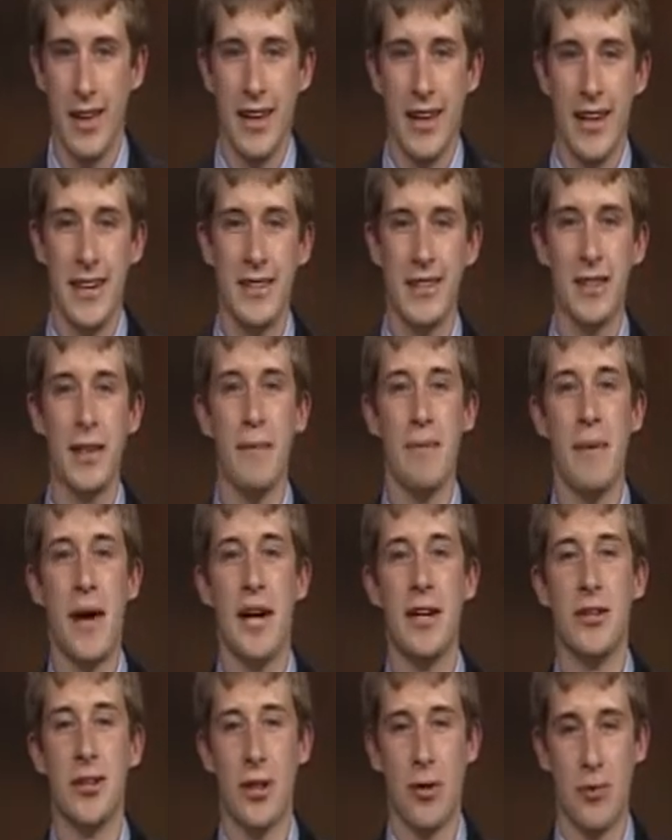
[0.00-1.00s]
Isn't the
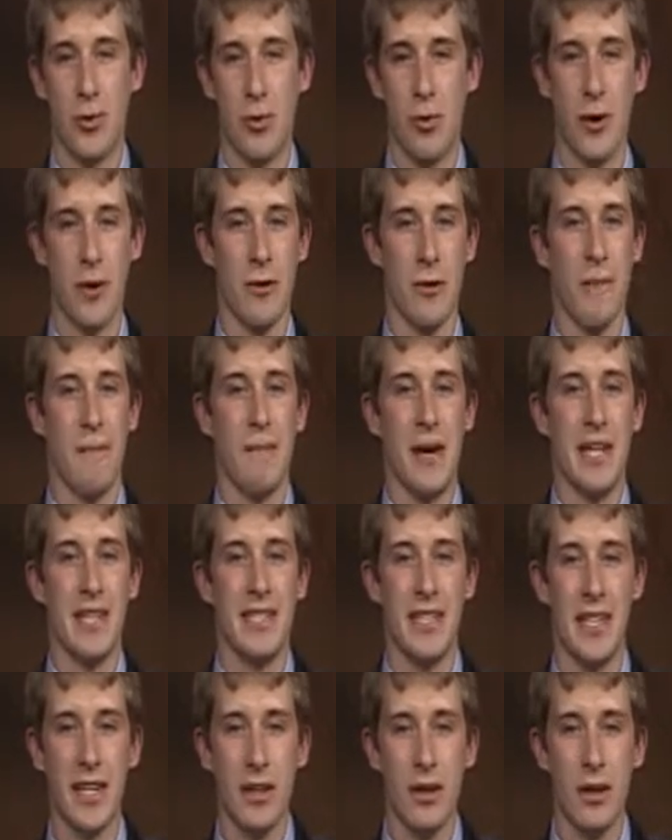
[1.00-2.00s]
magic of Twitter
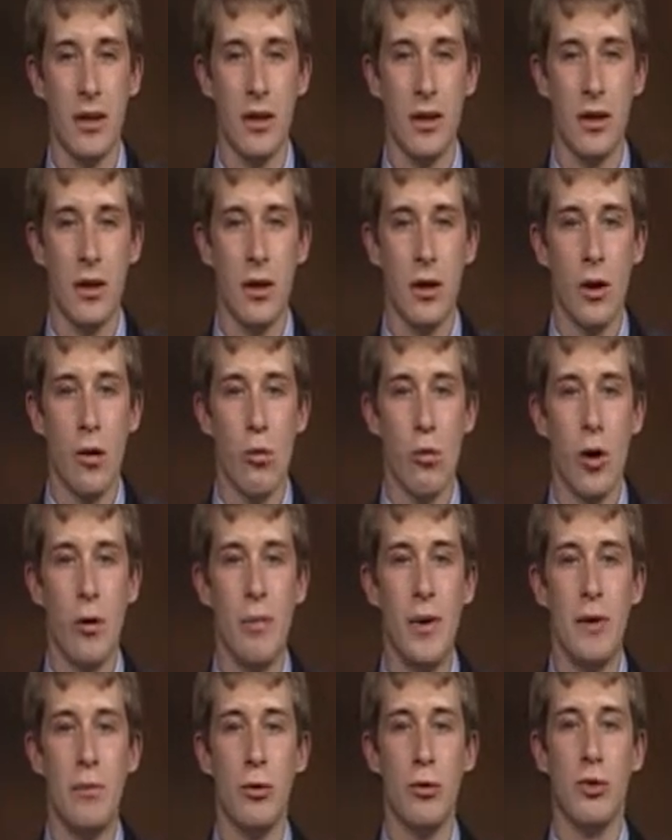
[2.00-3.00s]
amazing? Where
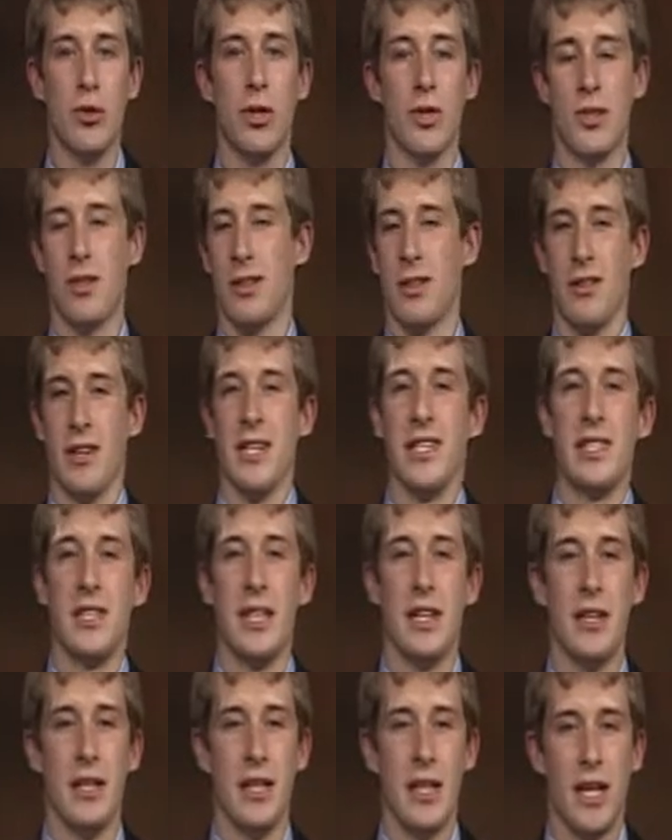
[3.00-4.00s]
people just
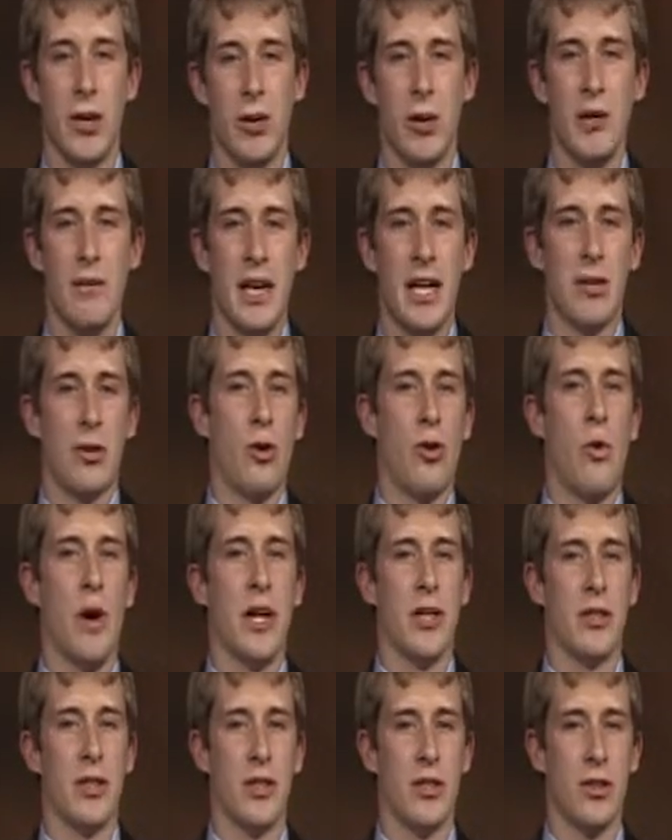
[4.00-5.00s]
listen and they don't even ask
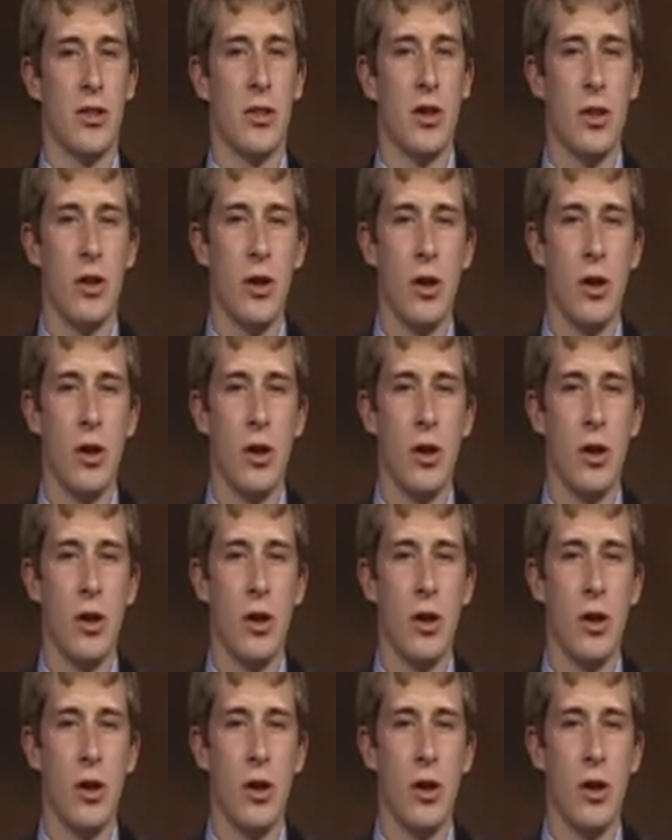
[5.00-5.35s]
questions.